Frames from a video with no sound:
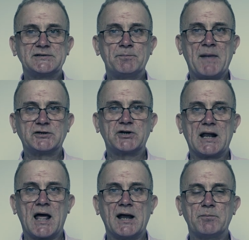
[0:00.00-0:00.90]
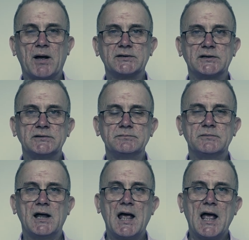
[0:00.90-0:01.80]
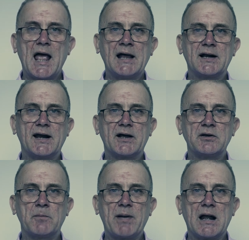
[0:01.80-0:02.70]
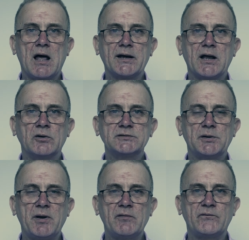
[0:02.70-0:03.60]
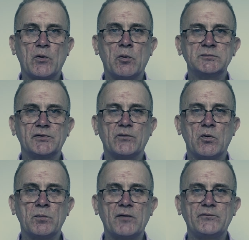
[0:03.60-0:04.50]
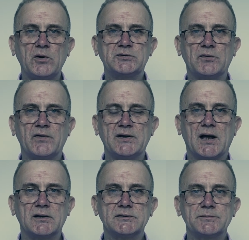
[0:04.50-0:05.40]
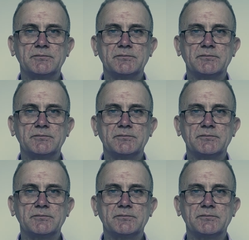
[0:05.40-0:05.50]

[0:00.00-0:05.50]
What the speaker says: smash that like button and click on the bell icon to be informed of all my future videos.